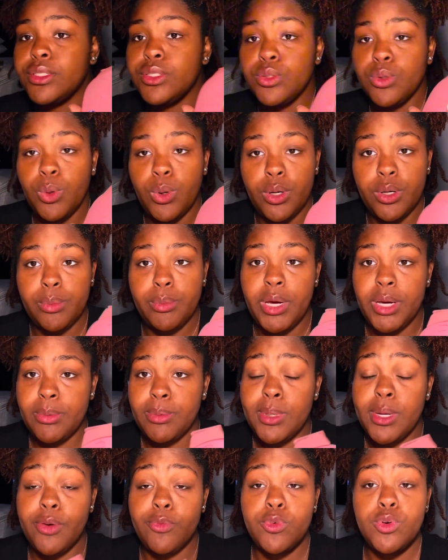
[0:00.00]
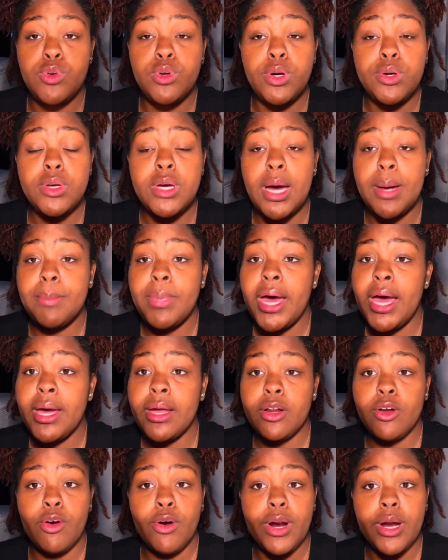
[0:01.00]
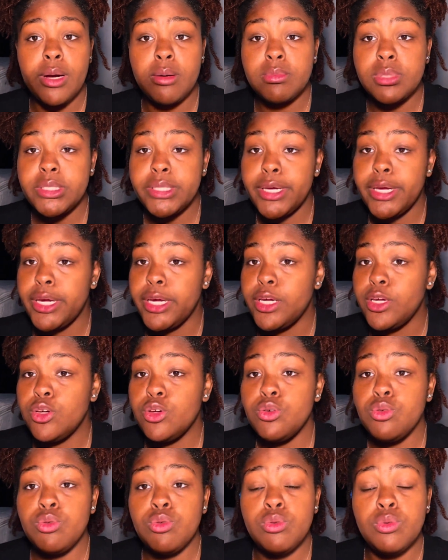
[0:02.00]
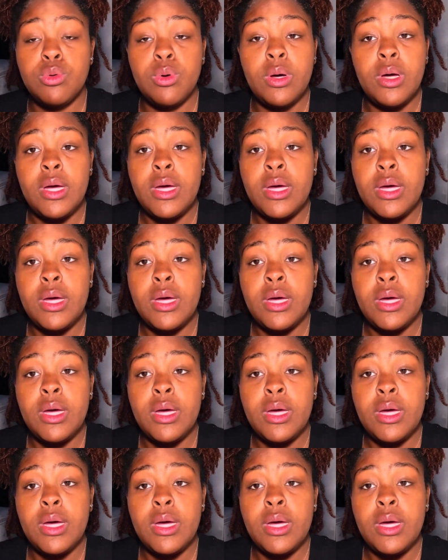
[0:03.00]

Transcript: you one baby if you know you got bad cramps and you